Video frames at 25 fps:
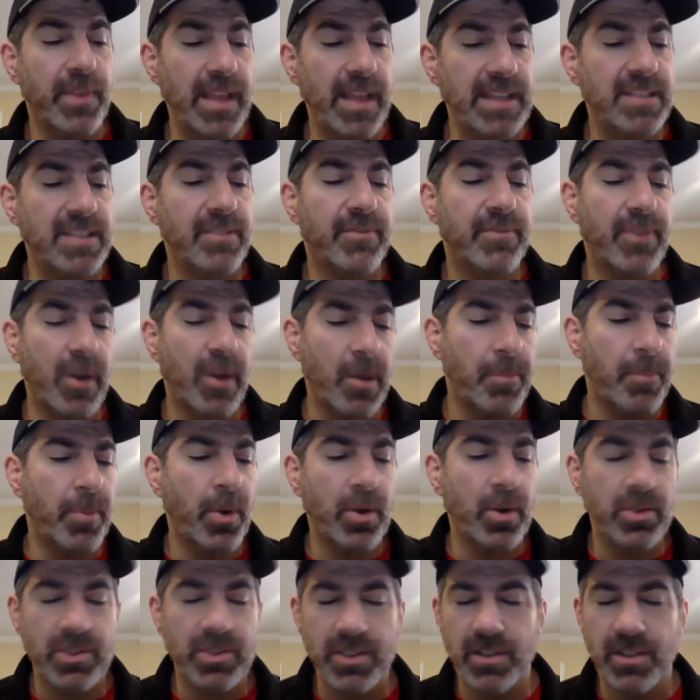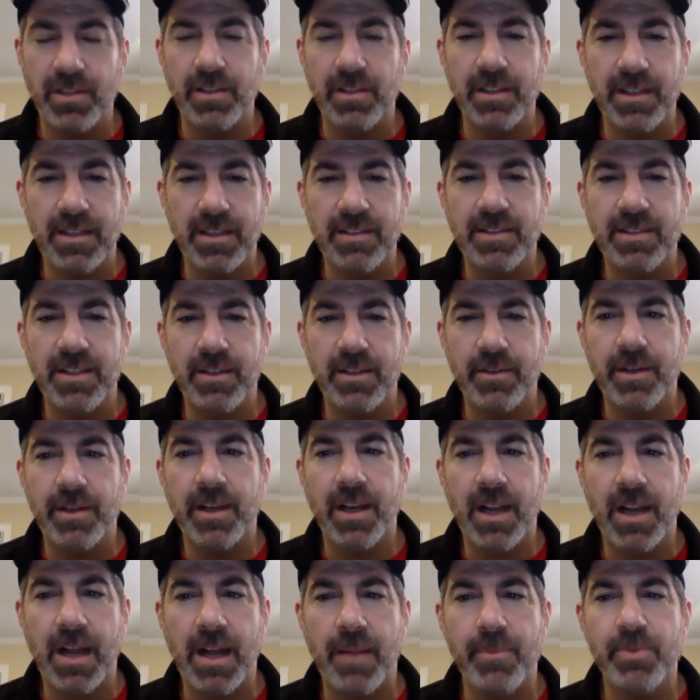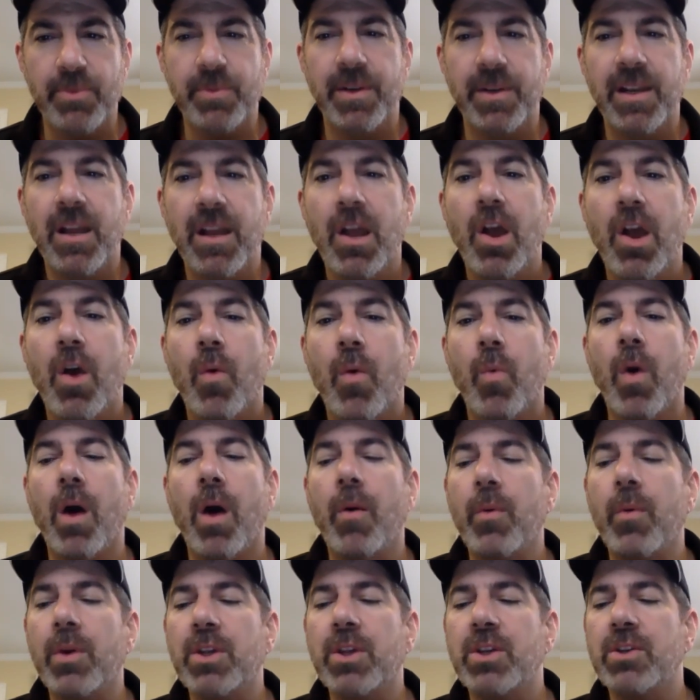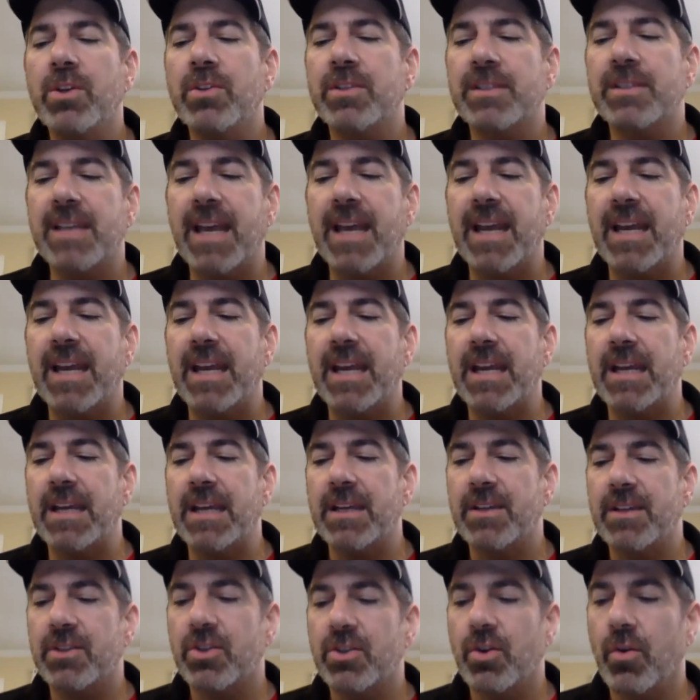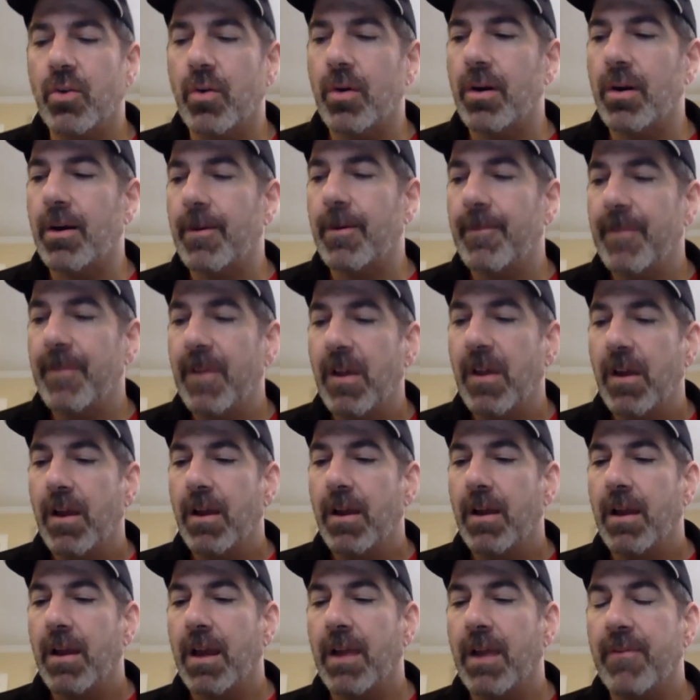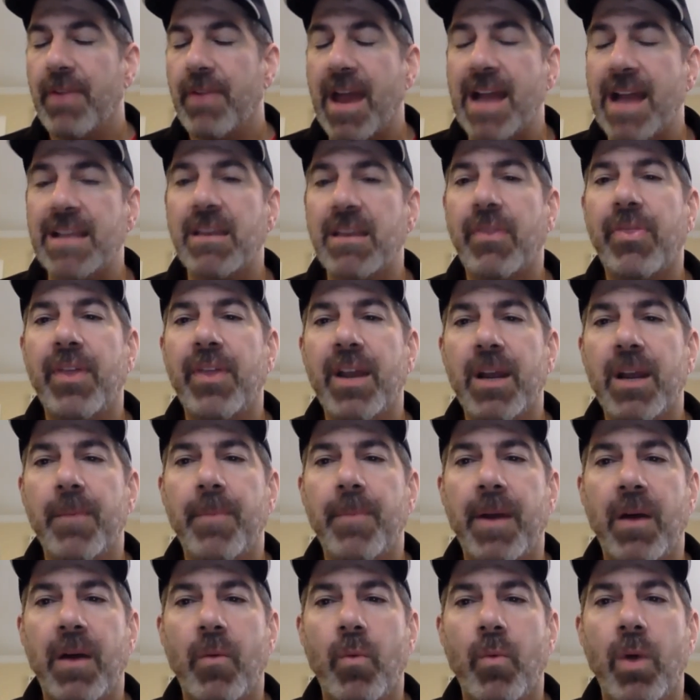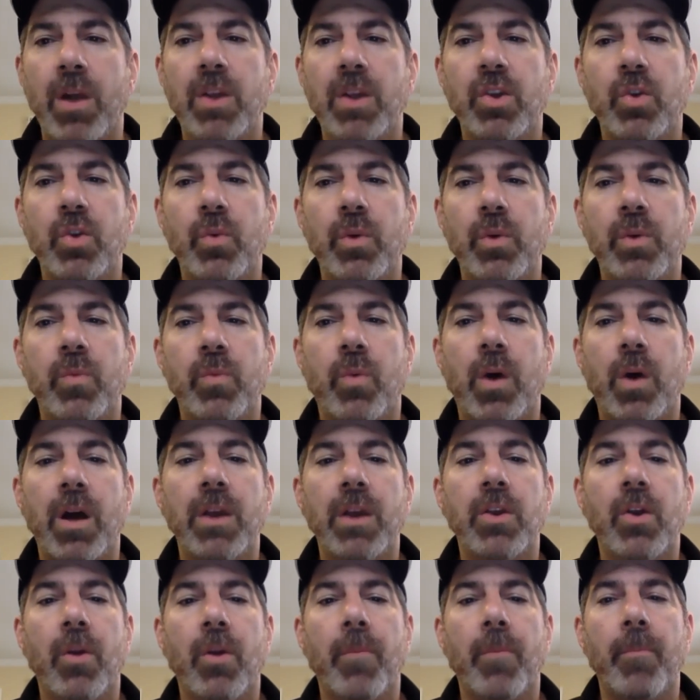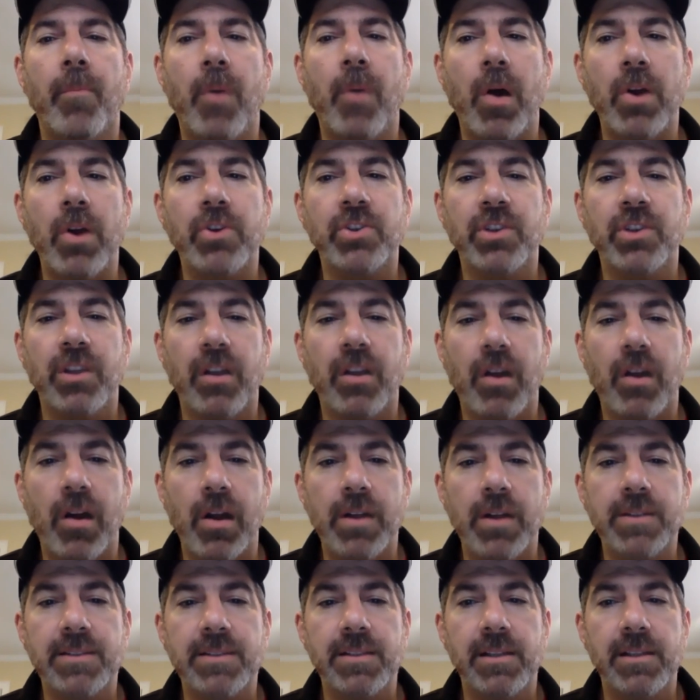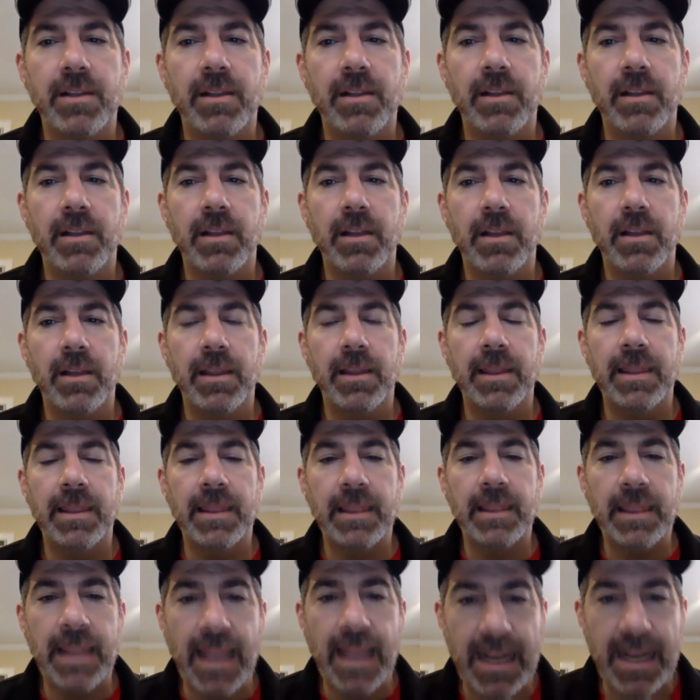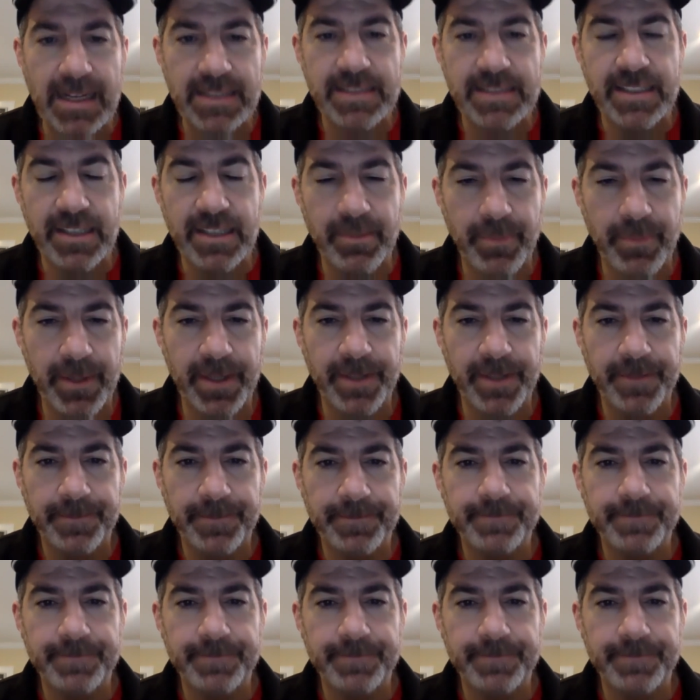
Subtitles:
That's a very personal and endearing accomplishment. What would you say is if you had to think about what you would want your martial arts legacy to be?